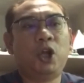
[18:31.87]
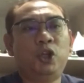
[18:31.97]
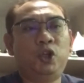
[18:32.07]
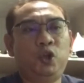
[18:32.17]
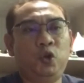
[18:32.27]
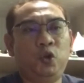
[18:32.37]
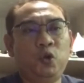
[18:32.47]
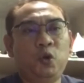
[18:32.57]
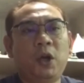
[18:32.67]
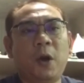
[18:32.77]
to
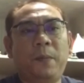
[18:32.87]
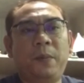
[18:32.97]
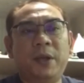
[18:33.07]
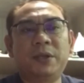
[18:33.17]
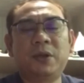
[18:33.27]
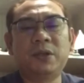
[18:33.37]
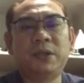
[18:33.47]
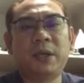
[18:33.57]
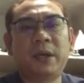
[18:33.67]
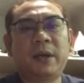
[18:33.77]
do corporate
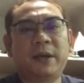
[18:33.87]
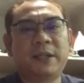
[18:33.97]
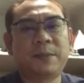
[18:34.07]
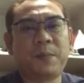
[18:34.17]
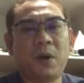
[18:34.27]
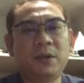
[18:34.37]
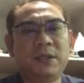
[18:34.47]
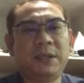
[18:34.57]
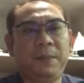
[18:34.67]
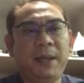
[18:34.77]
social
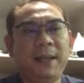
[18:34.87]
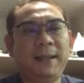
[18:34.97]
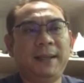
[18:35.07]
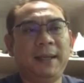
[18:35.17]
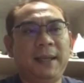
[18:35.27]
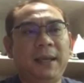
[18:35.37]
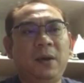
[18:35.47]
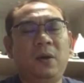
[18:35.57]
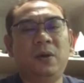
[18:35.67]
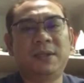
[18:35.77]
responsibility
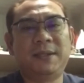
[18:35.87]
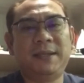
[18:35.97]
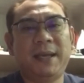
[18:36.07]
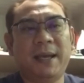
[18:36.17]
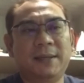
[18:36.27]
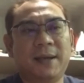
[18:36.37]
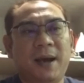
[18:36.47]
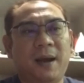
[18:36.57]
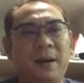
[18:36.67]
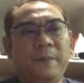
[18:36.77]
or
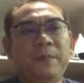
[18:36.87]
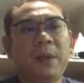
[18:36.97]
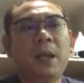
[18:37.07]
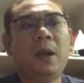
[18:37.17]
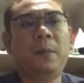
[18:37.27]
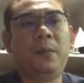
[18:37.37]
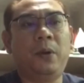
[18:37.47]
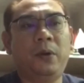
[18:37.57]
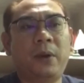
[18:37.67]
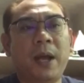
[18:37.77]
CSR
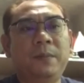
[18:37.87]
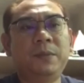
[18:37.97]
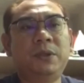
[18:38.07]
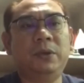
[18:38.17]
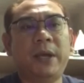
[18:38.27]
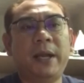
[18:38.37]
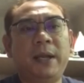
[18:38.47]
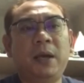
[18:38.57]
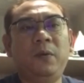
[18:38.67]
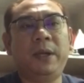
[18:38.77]
program
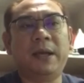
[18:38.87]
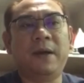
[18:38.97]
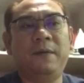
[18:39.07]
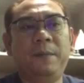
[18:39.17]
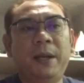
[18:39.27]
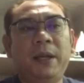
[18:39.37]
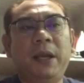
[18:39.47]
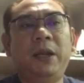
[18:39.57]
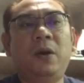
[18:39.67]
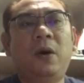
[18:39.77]
together with government
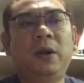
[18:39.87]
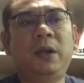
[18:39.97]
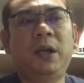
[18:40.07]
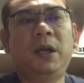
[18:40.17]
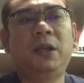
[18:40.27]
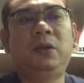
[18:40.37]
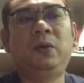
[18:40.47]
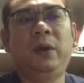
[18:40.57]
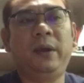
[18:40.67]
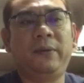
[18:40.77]
in order to
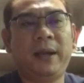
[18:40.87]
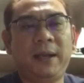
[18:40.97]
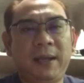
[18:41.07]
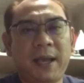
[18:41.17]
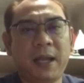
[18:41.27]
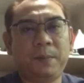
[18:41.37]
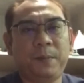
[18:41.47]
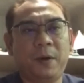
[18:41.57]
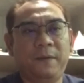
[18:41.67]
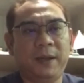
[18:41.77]
eradicate
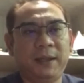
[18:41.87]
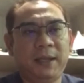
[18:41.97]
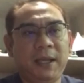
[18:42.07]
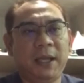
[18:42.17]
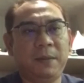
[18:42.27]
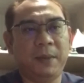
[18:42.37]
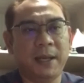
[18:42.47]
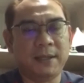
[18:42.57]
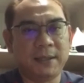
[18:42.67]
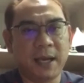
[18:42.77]
poverty in
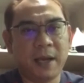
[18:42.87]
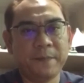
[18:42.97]
Malaysia